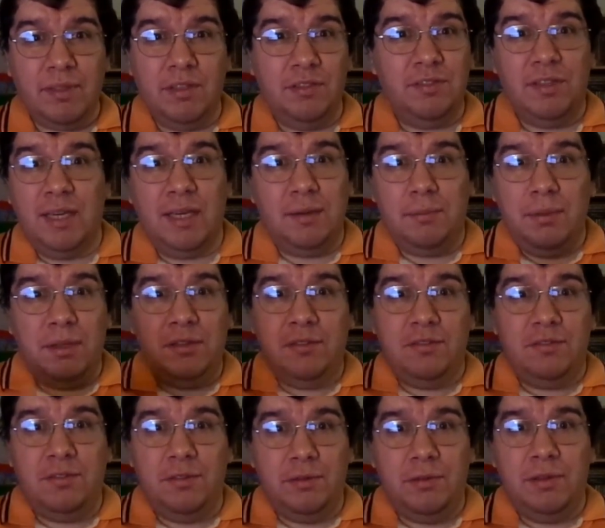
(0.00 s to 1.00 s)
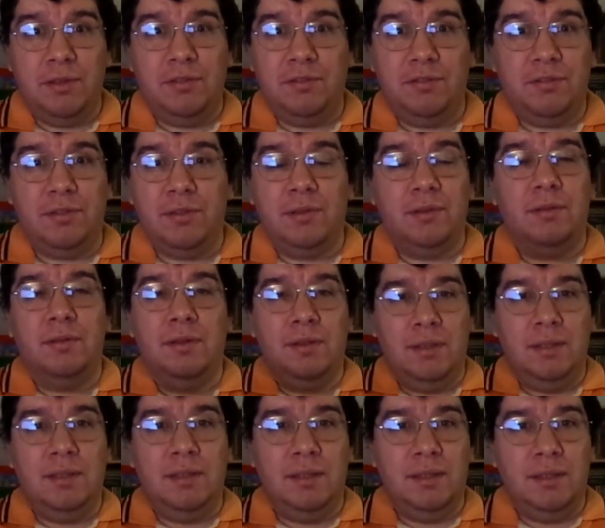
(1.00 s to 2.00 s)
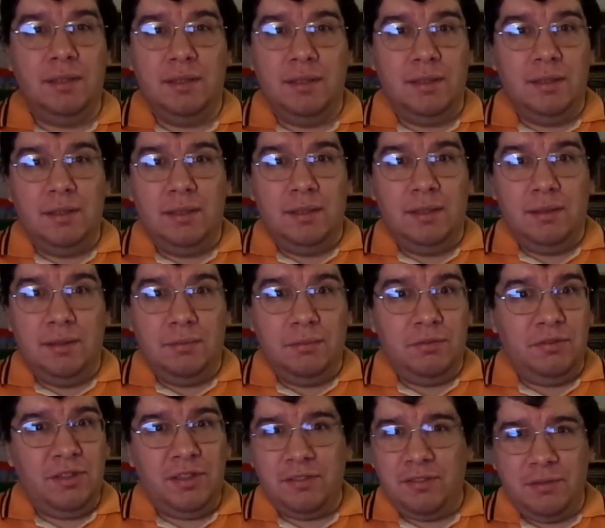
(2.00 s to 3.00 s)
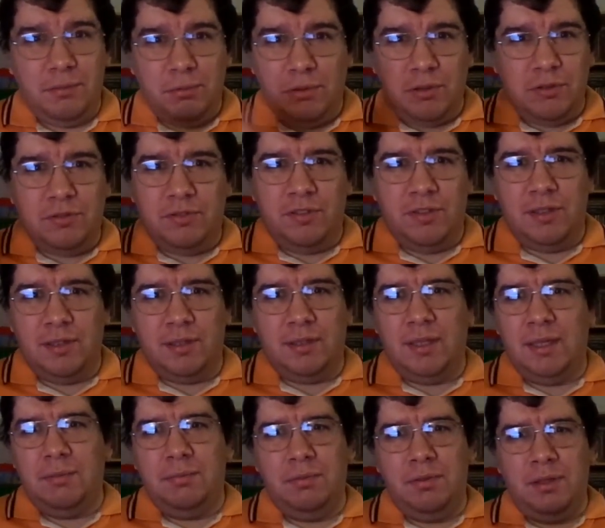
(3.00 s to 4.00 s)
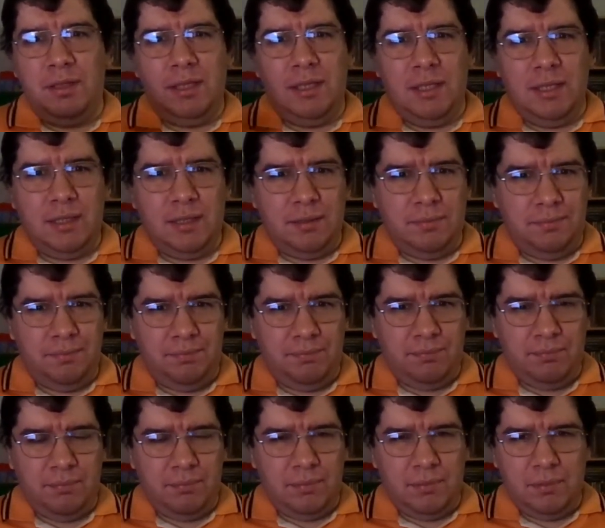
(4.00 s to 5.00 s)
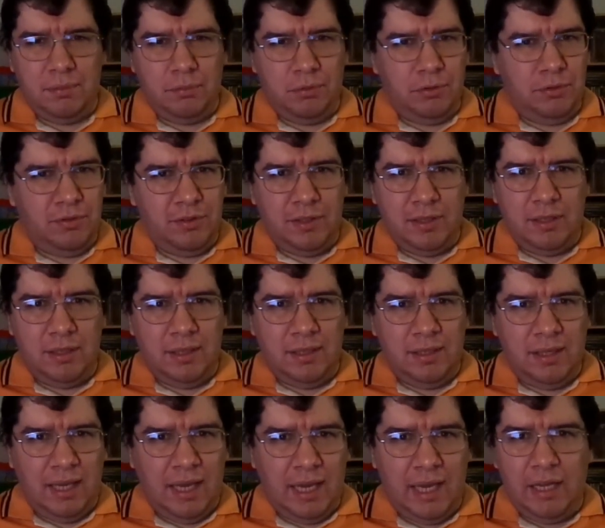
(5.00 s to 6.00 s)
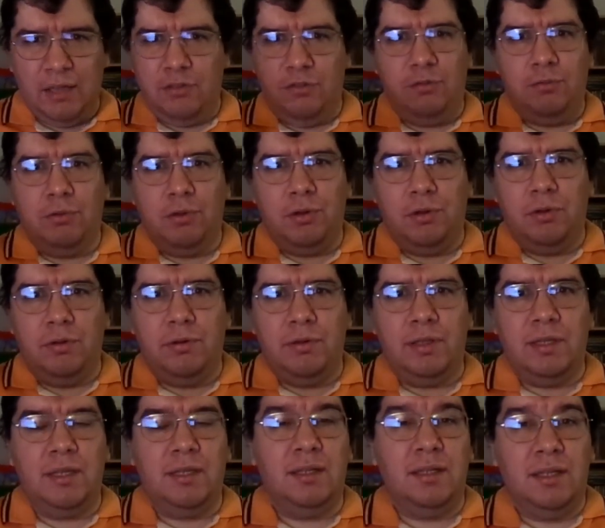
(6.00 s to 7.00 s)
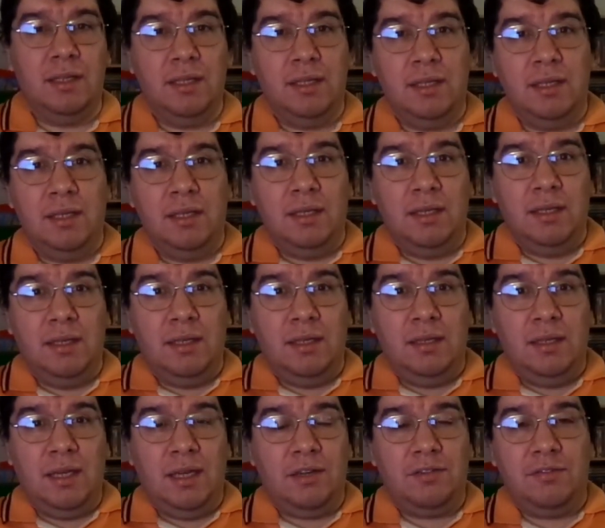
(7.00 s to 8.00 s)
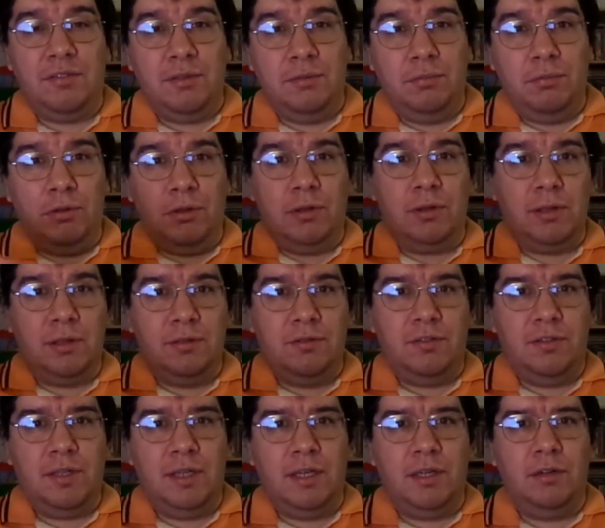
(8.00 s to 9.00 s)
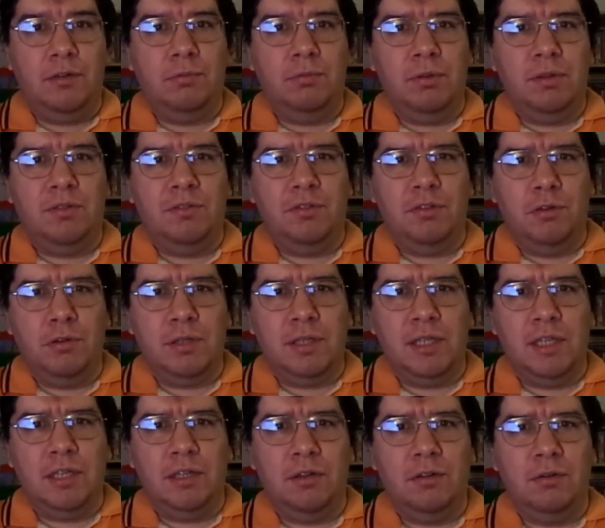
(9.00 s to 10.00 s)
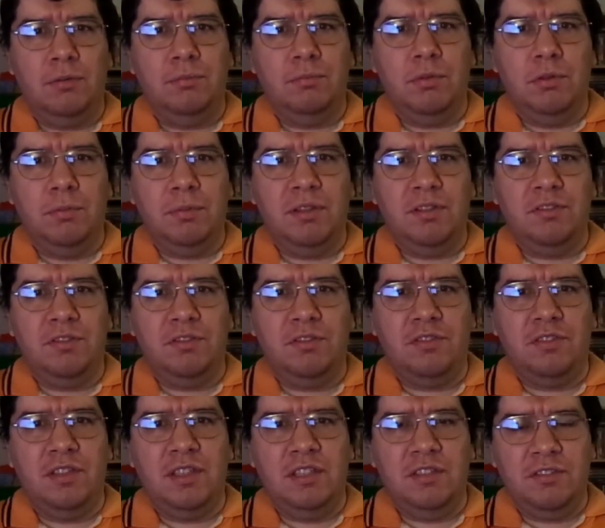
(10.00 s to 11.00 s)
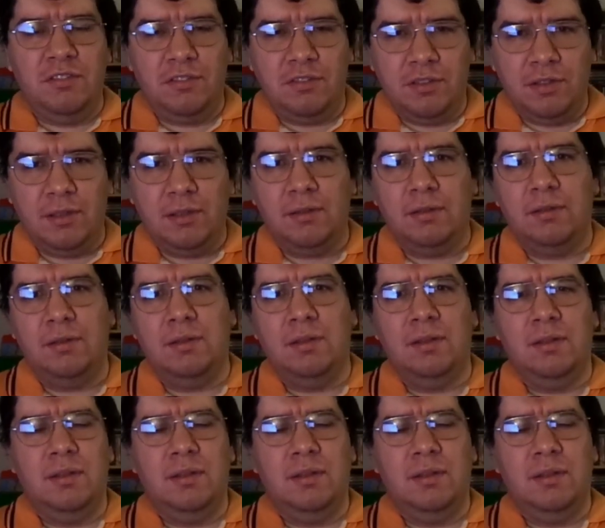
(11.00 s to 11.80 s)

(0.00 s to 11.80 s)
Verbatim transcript: Because the animated series was actually well done. They really were done and hand-drawn, and they actually worked together with Tokyo Movies Shinsha,